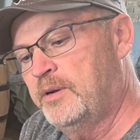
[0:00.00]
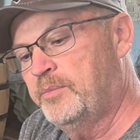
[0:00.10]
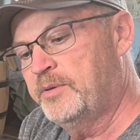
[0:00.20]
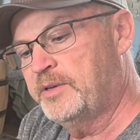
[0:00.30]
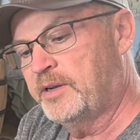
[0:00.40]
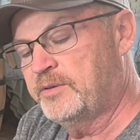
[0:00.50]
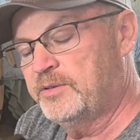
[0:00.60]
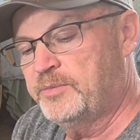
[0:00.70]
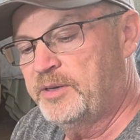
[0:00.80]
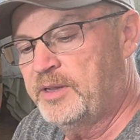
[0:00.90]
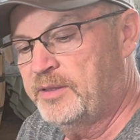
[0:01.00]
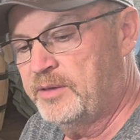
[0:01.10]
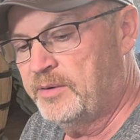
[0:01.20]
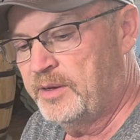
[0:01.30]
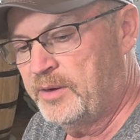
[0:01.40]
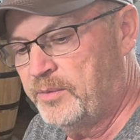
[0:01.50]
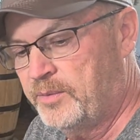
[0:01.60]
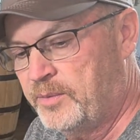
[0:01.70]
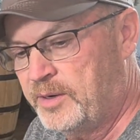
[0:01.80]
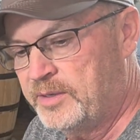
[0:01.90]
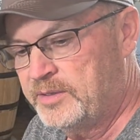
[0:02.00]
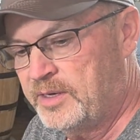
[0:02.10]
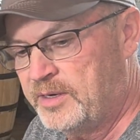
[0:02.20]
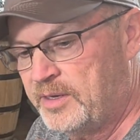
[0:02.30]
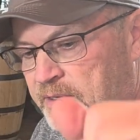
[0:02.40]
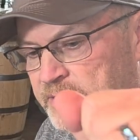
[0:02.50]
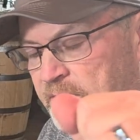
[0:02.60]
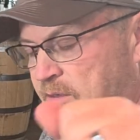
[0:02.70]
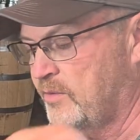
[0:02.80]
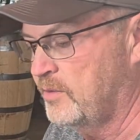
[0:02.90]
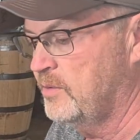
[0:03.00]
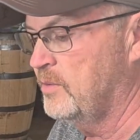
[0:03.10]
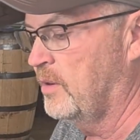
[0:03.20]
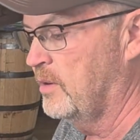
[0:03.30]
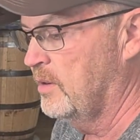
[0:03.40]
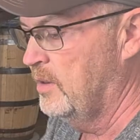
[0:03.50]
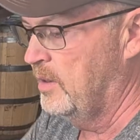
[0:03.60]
protectors, but nothing that I would want to set it on its edge for too long.